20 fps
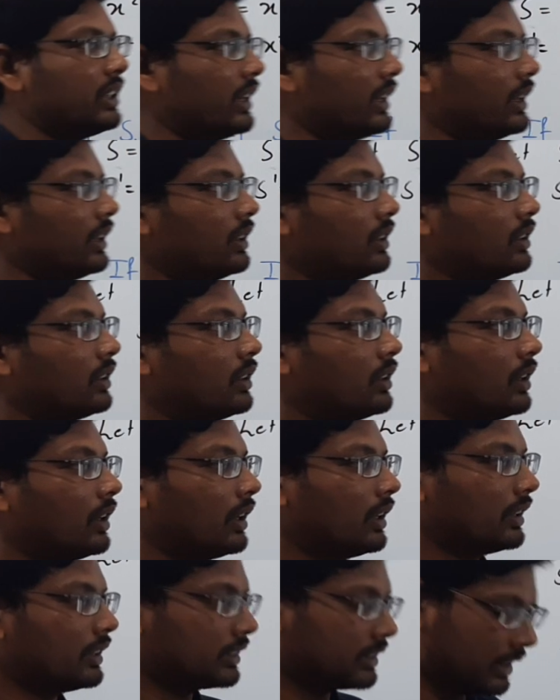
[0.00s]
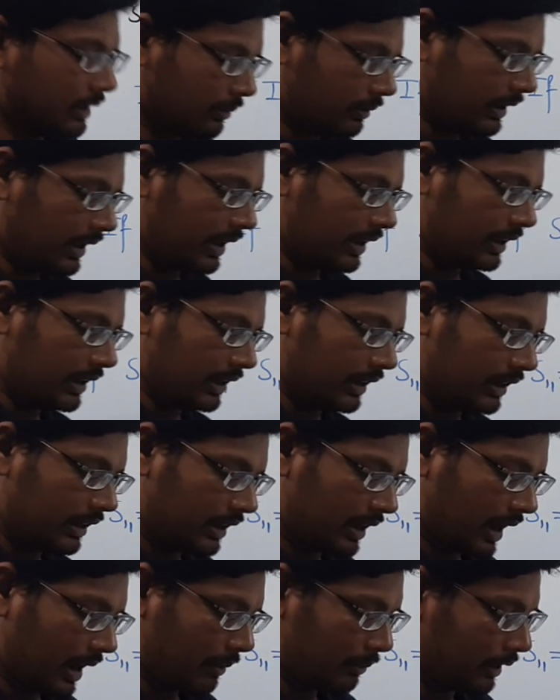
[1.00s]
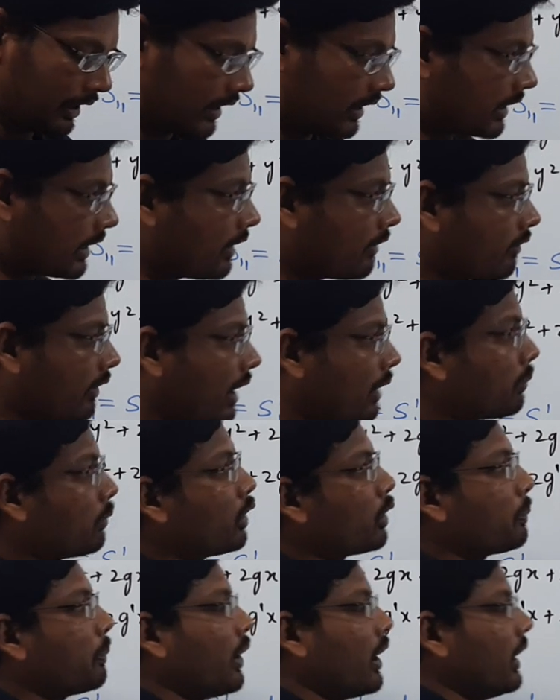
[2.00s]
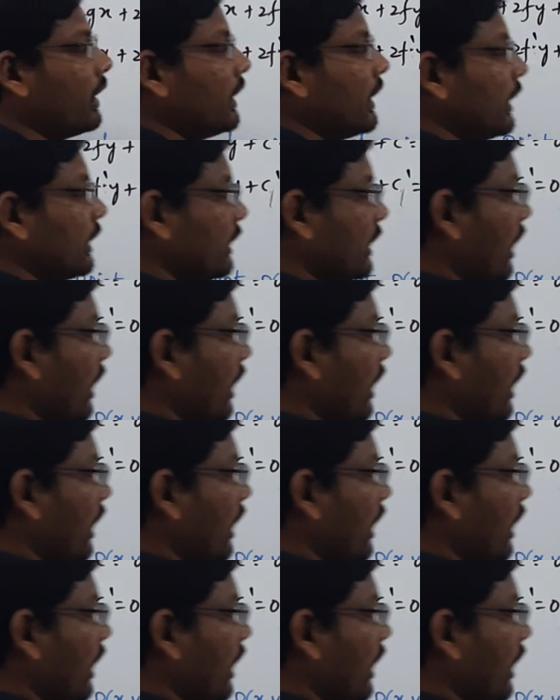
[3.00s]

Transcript: here. Similarly, I am taking one more point at